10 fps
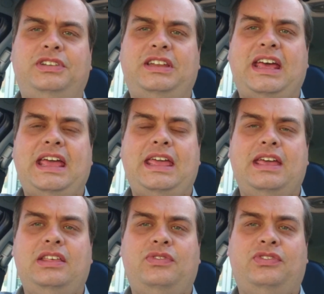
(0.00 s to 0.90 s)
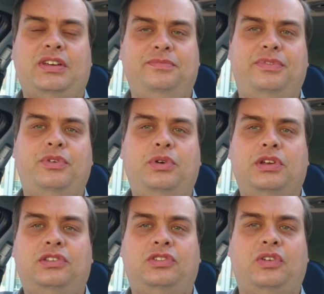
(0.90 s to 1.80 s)
Today is the 7th of
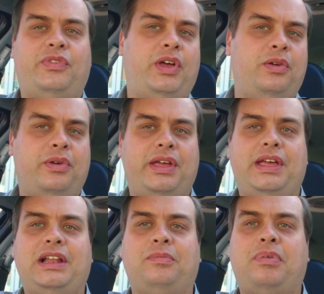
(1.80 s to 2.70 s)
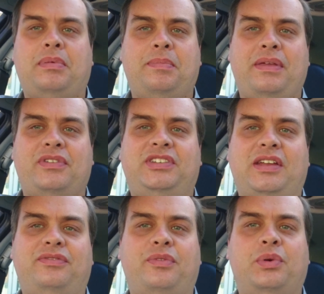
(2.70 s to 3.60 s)
August, although it'll probably be the
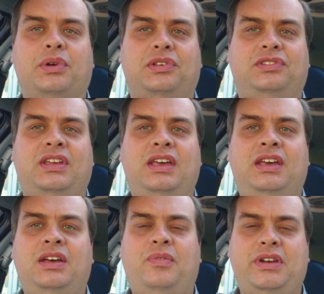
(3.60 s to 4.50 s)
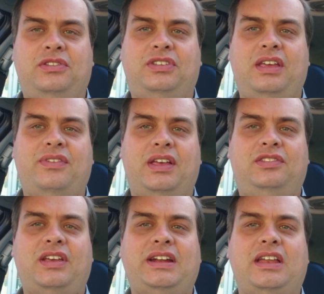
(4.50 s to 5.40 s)
10th of August when you see
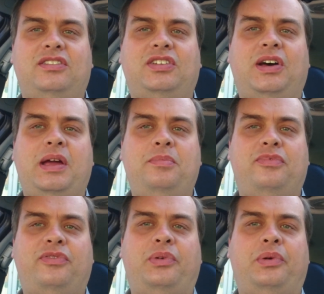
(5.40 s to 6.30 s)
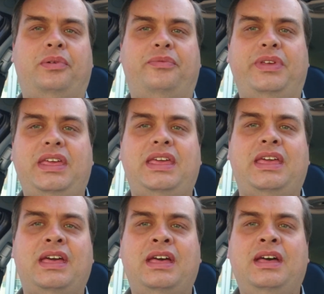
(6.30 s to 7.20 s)
this, and it's time for
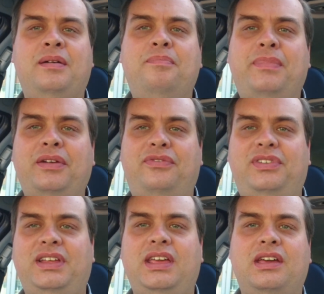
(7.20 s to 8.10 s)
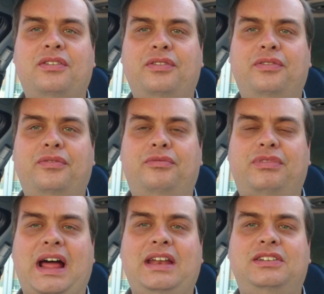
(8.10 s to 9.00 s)
the monthly
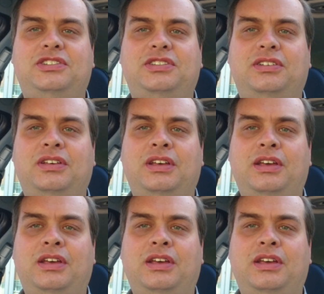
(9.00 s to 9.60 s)
rant,